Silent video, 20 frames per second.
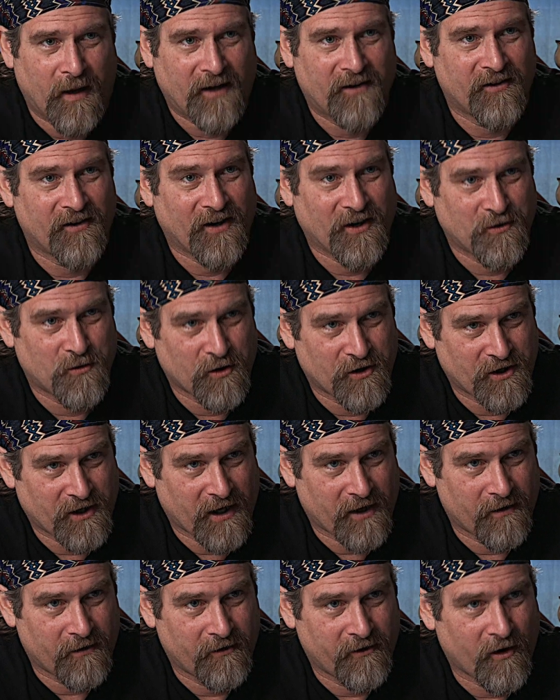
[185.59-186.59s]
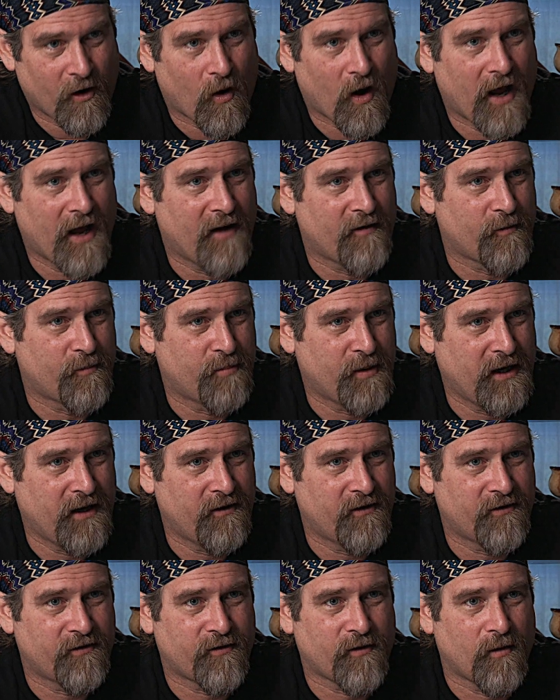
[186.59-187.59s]
makes it interesting. So I have a
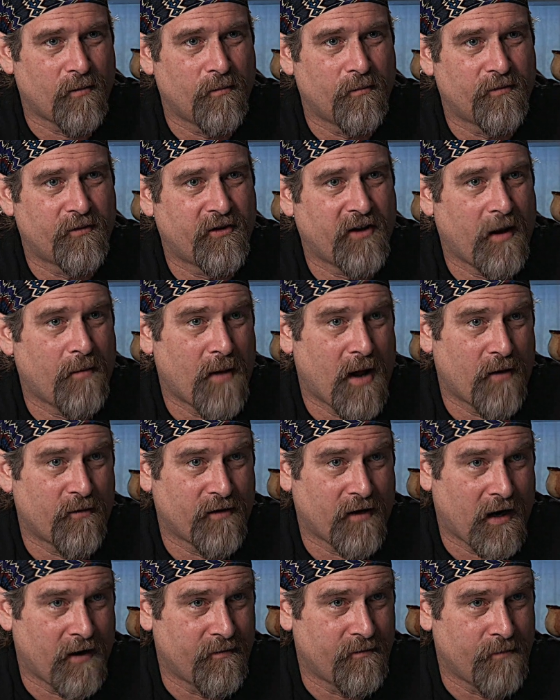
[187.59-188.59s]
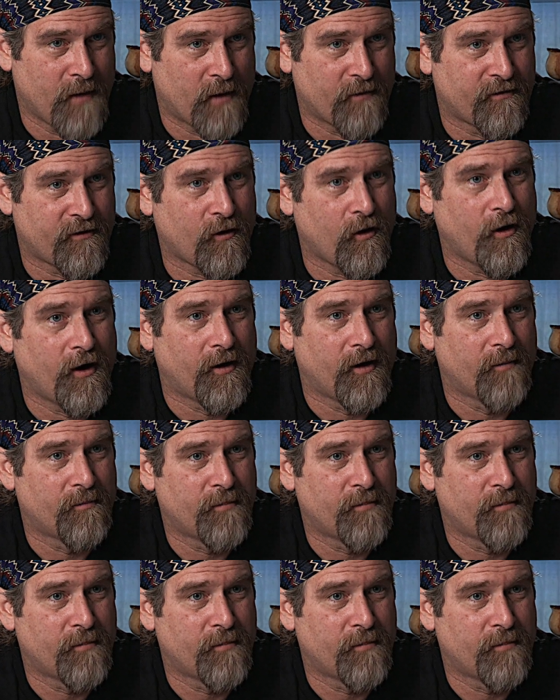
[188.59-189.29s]
piece from, say, Mount Vernon.